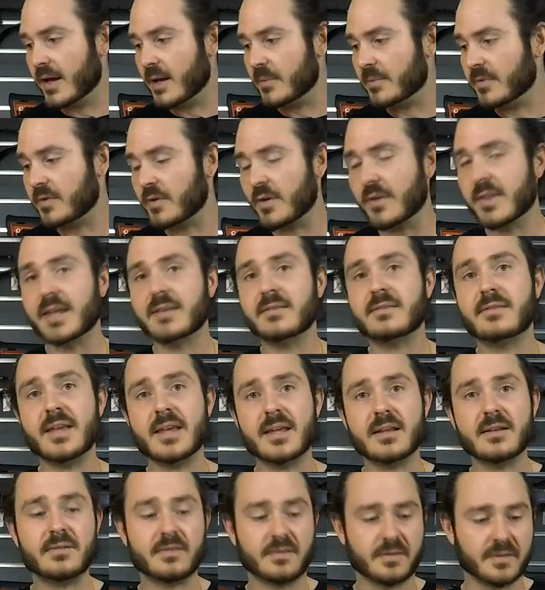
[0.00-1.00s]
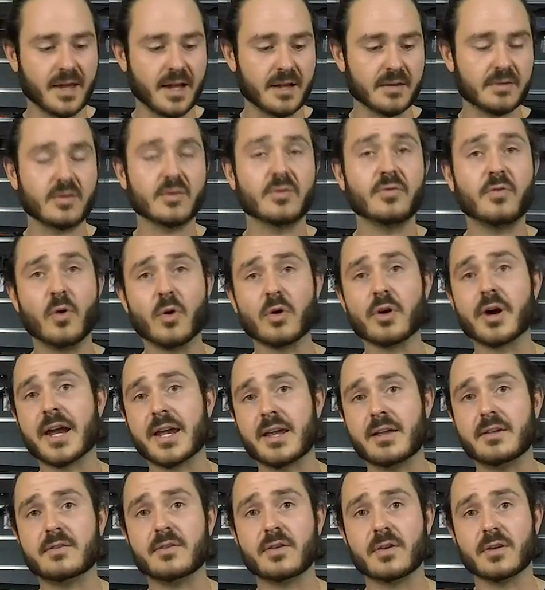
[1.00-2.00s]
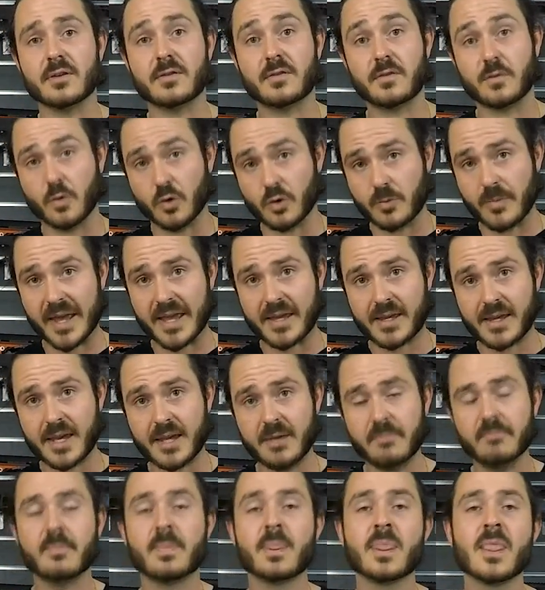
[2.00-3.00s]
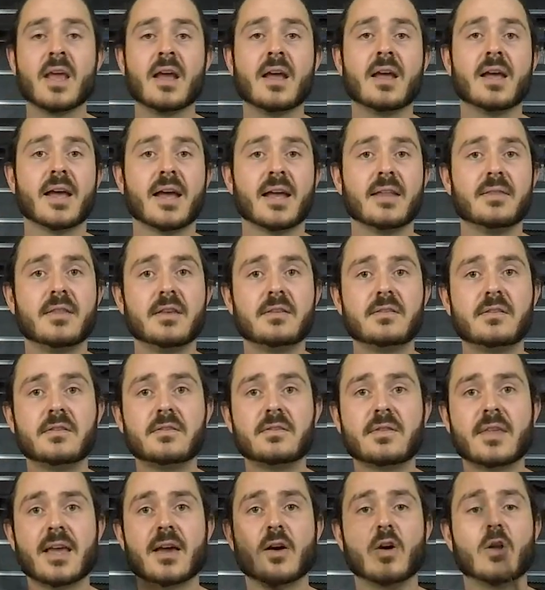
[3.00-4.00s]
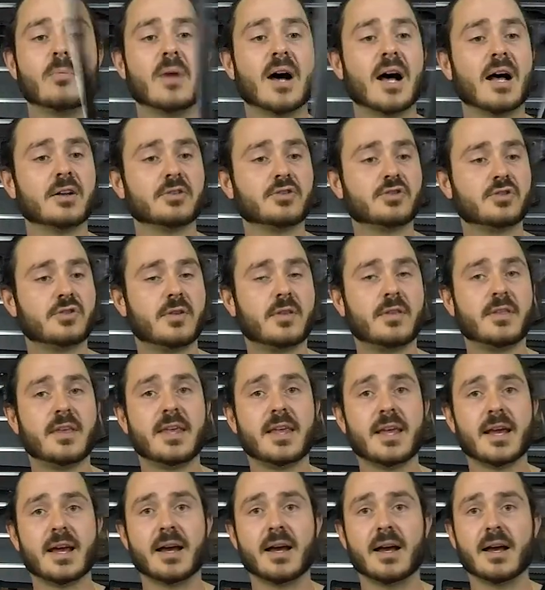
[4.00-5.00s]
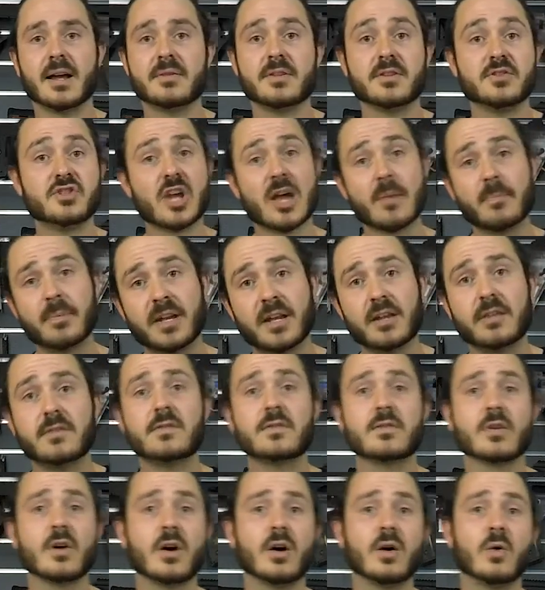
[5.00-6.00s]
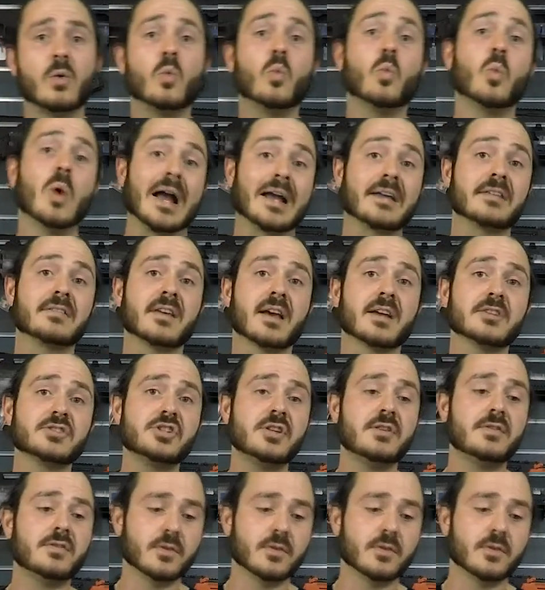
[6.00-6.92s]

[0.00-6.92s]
So they did start to foray into sword making, and this is their homage to the Japanese style Wakizashi